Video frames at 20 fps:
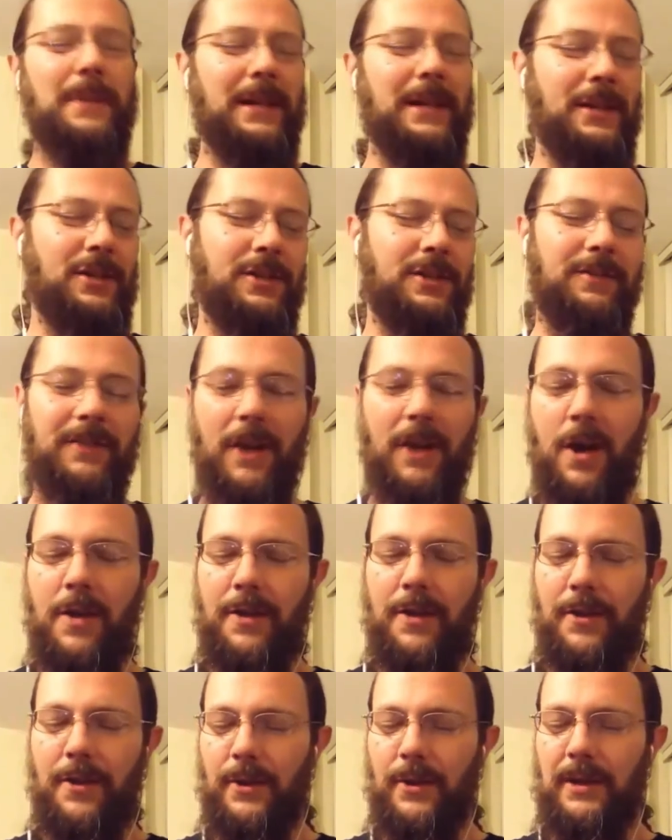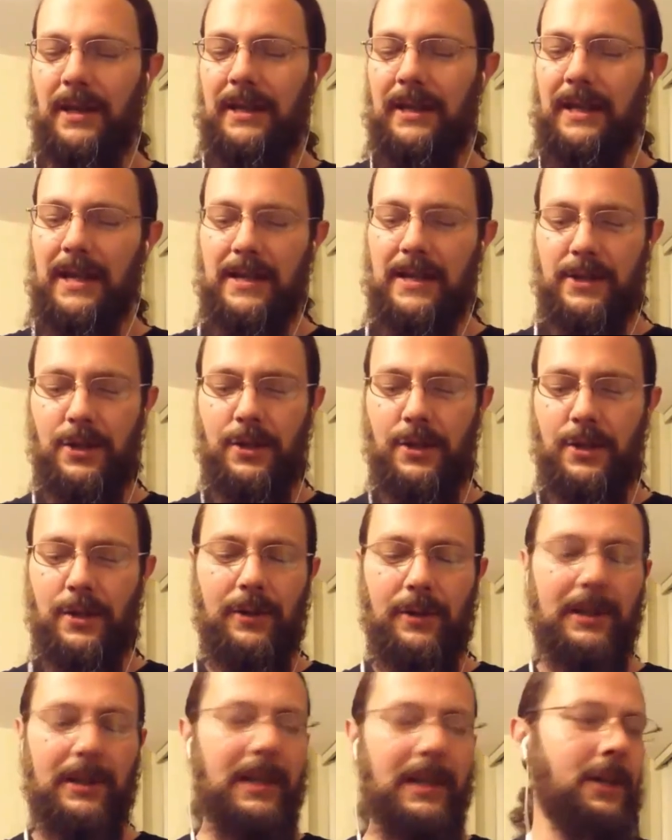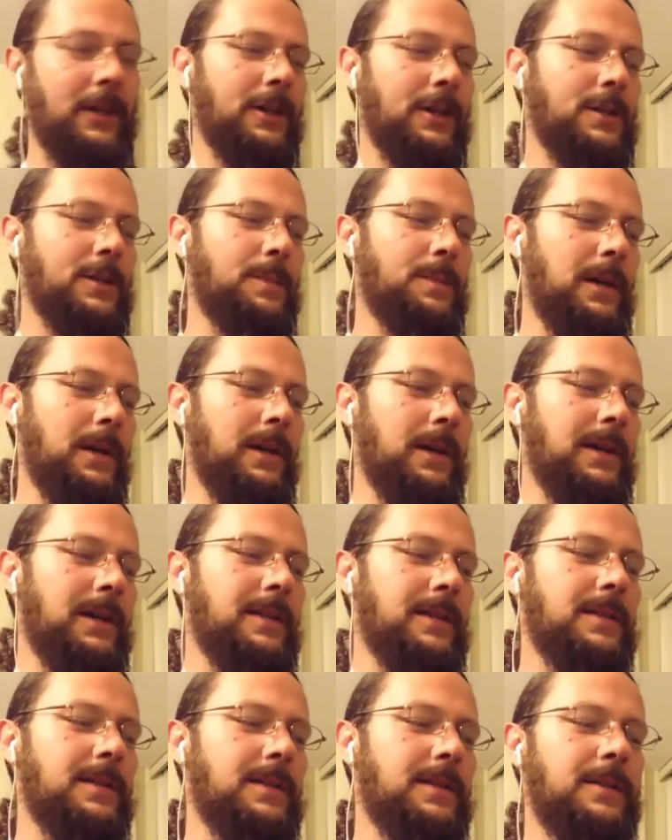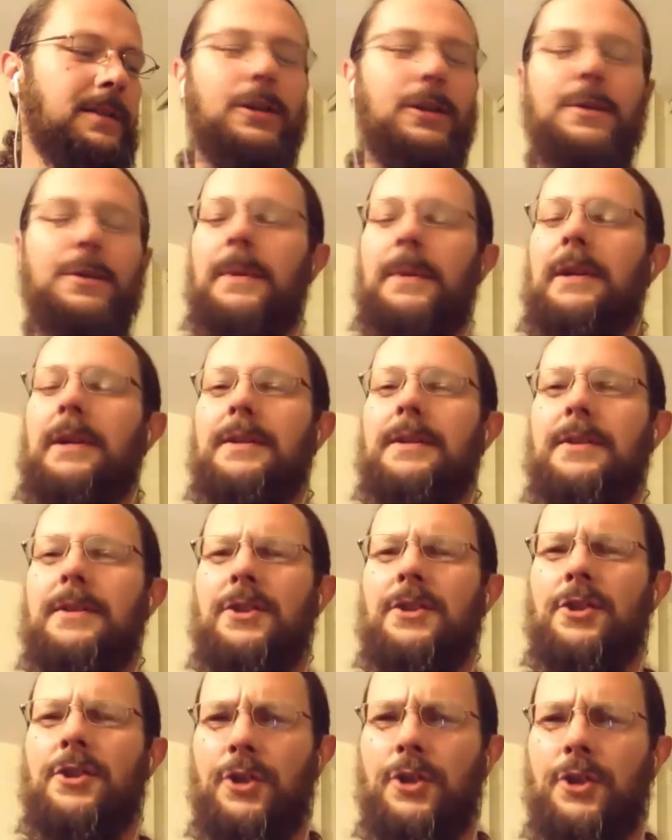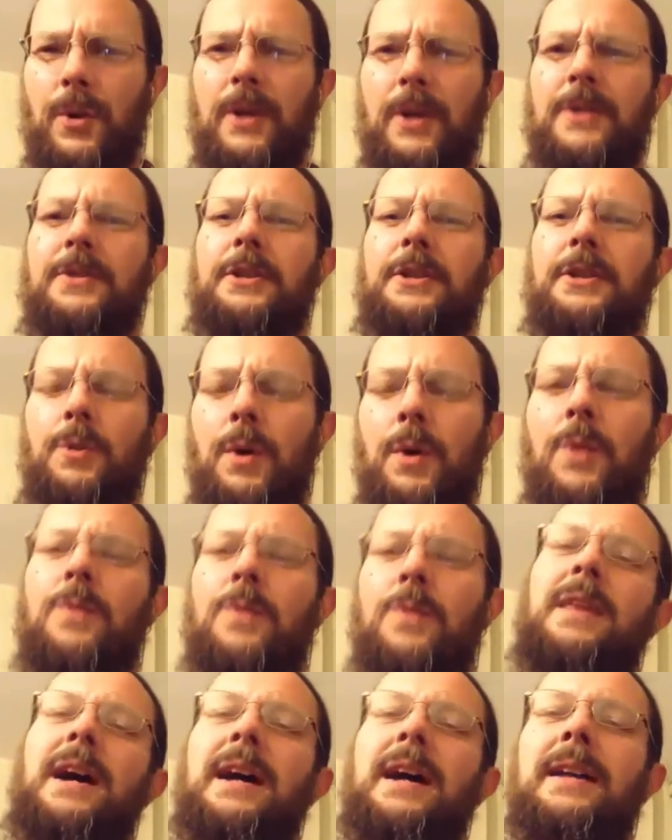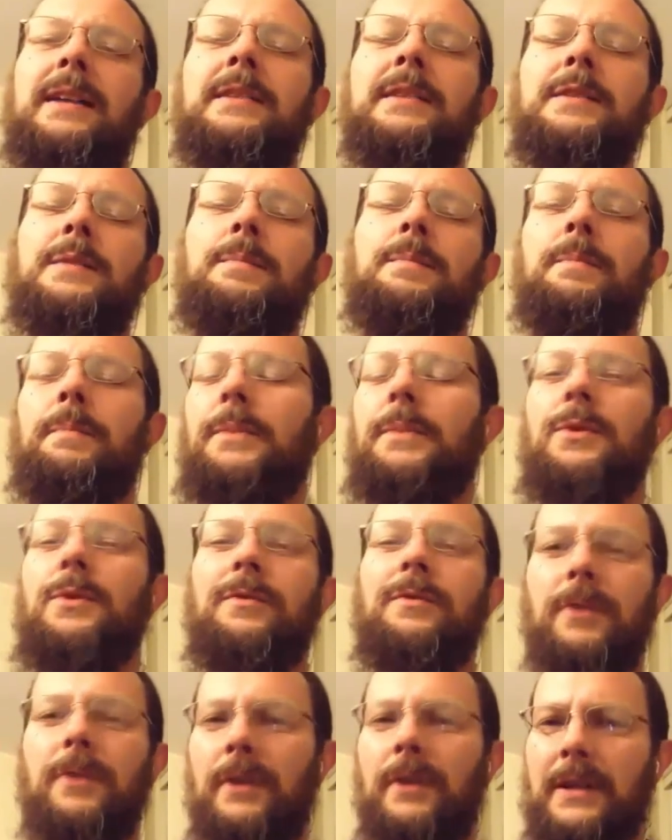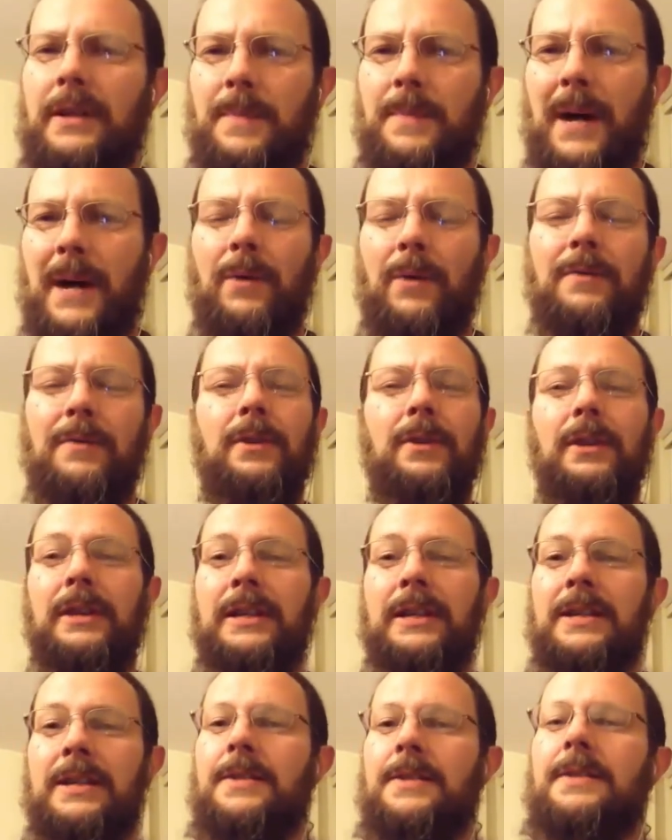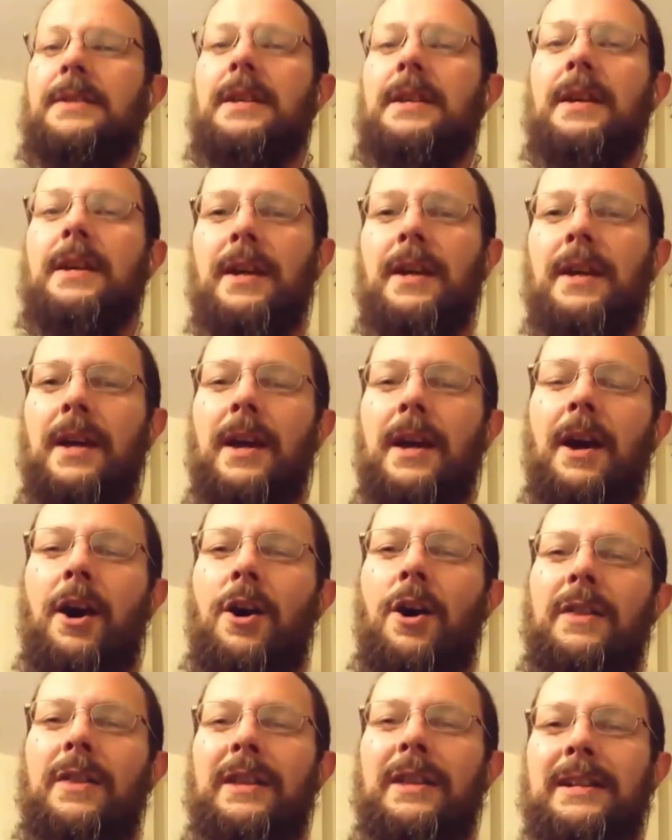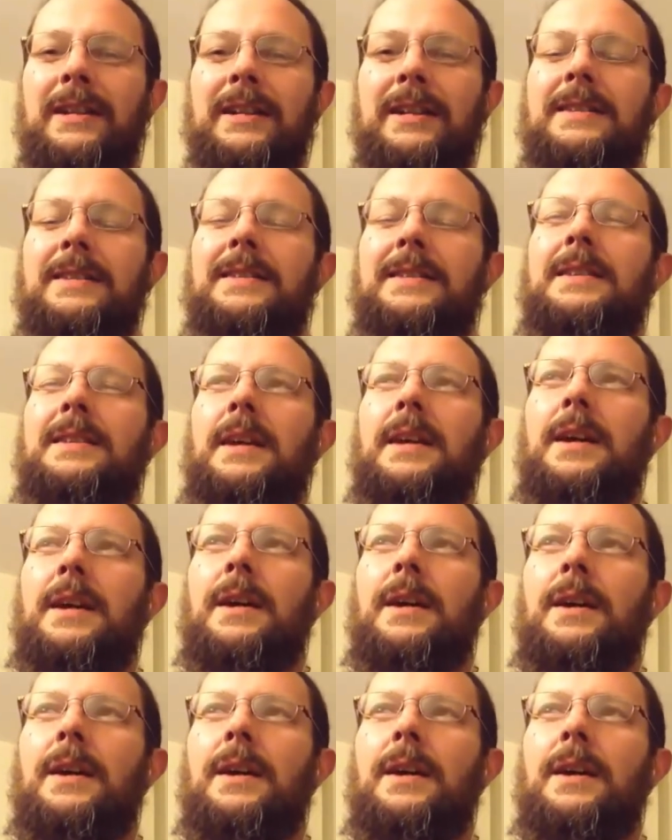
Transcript: just because you've gone through it like yes you can relay your experiences your experiences is yours and you own that and it's beautiful and it's powerful it is all that it is